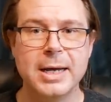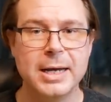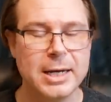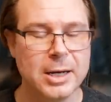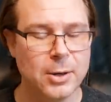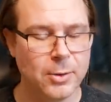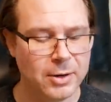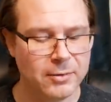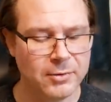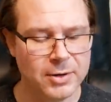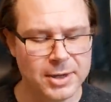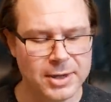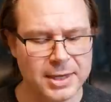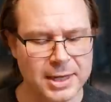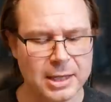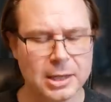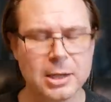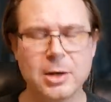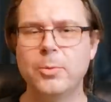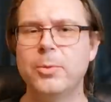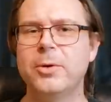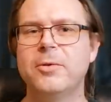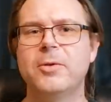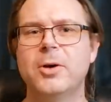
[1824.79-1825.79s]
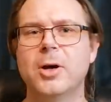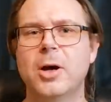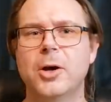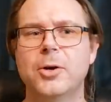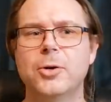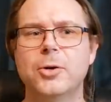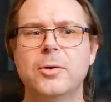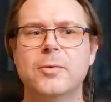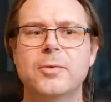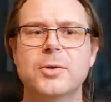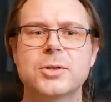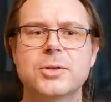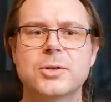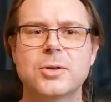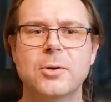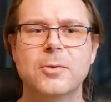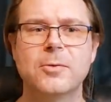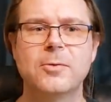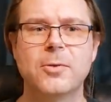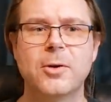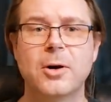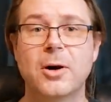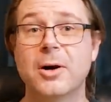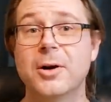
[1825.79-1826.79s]
Now, everything that we've gone over so
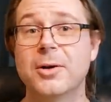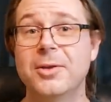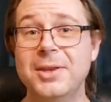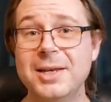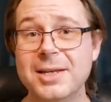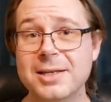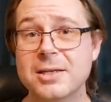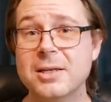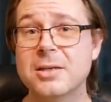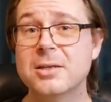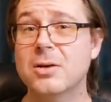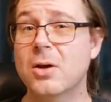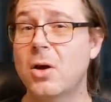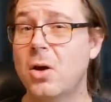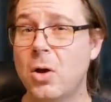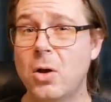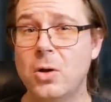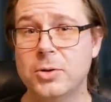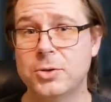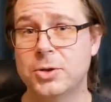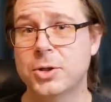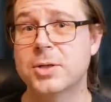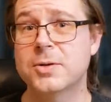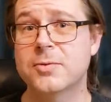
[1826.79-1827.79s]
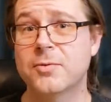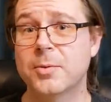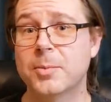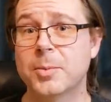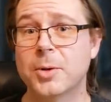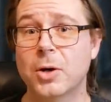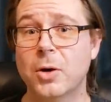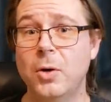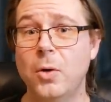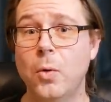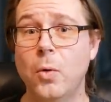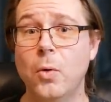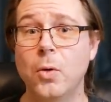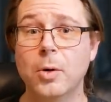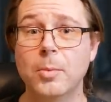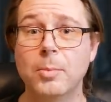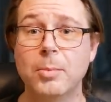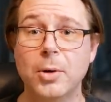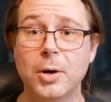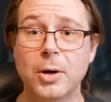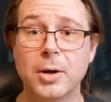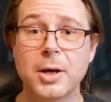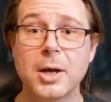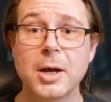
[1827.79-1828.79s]
far, this is all just from the core
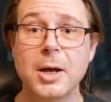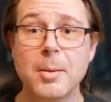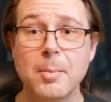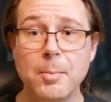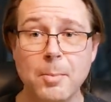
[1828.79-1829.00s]
book,